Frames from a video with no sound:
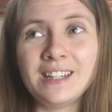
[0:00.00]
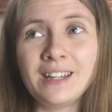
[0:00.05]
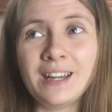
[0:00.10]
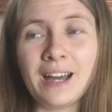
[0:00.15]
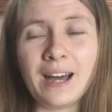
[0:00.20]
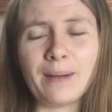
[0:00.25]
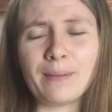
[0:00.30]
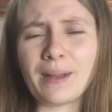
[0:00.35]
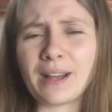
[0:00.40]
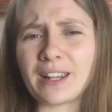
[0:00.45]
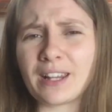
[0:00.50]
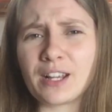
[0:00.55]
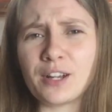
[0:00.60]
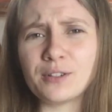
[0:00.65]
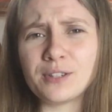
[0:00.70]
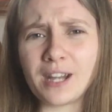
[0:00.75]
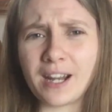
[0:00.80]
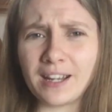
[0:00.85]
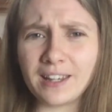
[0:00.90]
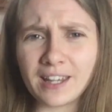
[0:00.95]
I'm not going to go
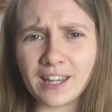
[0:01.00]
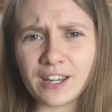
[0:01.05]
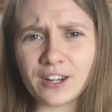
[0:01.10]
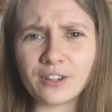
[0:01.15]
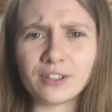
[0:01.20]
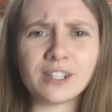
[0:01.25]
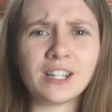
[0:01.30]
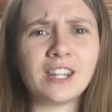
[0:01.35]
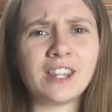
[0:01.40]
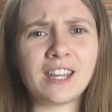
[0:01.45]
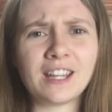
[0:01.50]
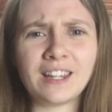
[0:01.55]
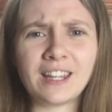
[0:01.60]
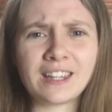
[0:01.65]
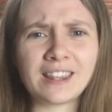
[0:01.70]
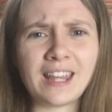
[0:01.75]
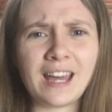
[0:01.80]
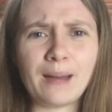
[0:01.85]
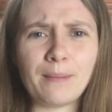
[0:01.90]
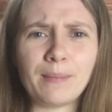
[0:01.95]
daily or anything like
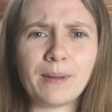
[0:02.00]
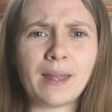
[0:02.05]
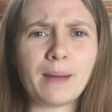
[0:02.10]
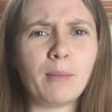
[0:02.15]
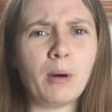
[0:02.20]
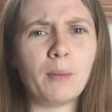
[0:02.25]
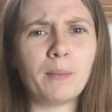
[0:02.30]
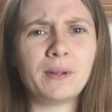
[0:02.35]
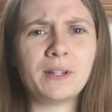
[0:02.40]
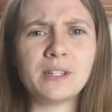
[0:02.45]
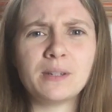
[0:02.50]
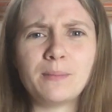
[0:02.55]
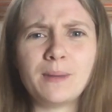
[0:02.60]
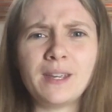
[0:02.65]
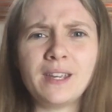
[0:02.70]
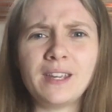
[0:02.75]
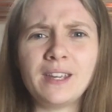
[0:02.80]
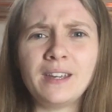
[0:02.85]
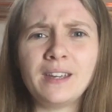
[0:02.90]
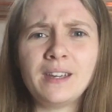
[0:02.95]
that, but I'm hoping to
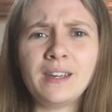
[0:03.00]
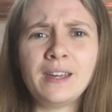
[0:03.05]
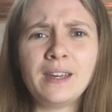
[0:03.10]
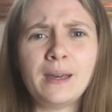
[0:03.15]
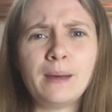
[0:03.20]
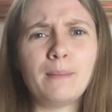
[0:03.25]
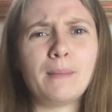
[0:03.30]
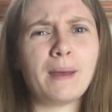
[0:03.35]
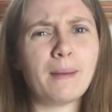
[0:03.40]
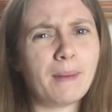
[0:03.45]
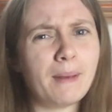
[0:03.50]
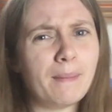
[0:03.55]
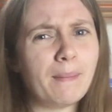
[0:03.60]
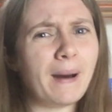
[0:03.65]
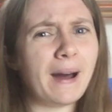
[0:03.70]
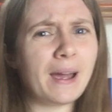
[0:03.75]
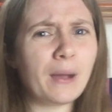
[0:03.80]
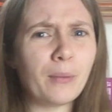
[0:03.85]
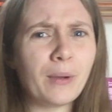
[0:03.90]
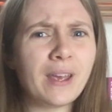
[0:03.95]
be maybe
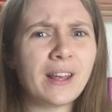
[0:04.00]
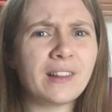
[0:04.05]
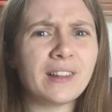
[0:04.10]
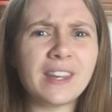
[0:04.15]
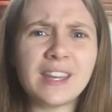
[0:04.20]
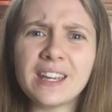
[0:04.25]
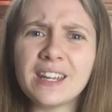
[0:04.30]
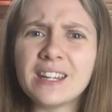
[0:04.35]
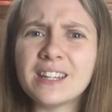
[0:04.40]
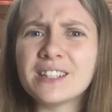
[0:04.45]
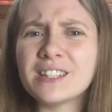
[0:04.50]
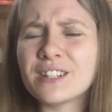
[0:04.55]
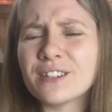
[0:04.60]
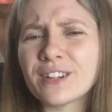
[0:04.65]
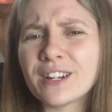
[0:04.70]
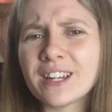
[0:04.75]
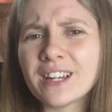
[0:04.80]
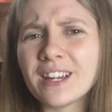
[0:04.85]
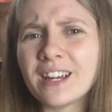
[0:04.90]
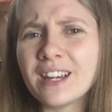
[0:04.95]
bi-weekly
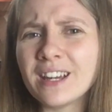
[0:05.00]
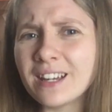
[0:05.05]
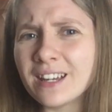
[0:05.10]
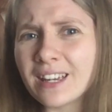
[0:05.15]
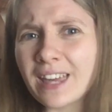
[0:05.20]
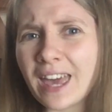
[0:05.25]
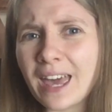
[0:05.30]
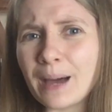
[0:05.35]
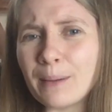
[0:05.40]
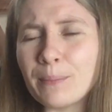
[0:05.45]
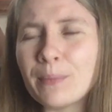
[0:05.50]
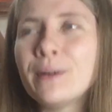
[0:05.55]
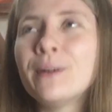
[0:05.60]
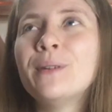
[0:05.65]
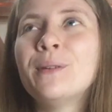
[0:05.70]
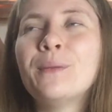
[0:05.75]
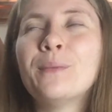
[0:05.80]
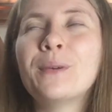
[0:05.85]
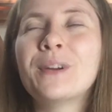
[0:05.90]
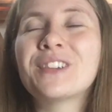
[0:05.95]
during camp.
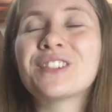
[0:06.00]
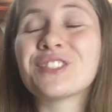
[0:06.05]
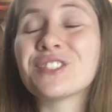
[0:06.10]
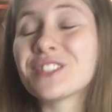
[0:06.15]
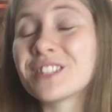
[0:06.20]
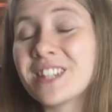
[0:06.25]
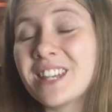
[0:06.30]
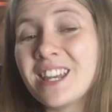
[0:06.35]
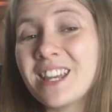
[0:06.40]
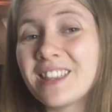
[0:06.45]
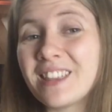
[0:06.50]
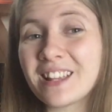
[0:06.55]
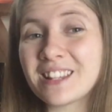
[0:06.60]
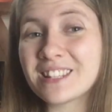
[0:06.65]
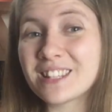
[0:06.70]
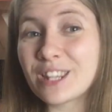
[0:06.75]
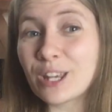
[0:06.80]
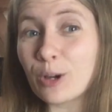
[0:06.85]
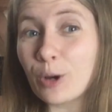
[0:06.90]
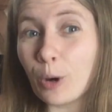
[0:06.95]
We shall see. That's
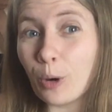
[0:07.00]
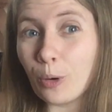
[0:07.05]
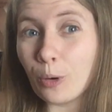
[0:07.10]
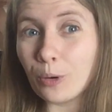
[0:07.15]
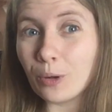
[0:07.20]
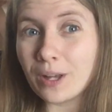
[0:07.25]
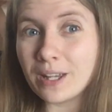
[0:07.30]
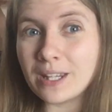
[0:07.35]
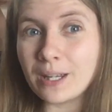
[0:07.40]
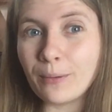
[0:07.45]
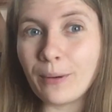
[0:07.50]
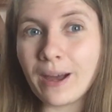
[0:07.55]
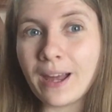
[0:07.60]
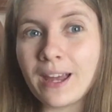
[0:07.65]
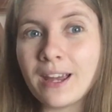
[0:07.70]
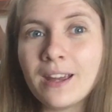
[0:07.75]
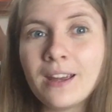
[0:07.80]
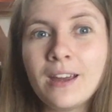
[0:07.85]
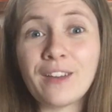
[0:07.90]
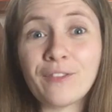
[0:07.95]
the goal anyway.
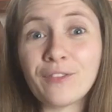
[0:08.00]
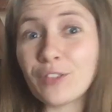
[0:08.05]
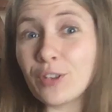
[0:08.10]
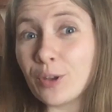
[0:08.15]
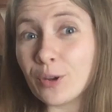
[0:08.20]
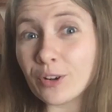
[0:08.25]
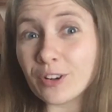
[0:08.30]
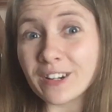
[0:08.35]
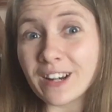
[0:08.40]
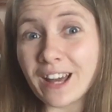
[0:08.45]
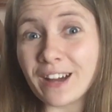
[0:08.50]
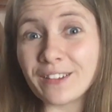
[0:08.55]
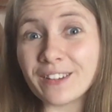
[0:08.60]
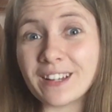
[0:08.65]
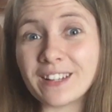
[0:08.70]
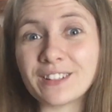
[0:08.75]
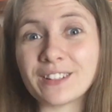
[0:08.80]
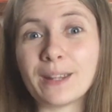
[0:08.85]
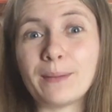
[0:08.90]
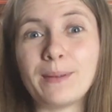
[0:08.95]
If you're an
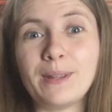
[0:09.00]
outliner, let me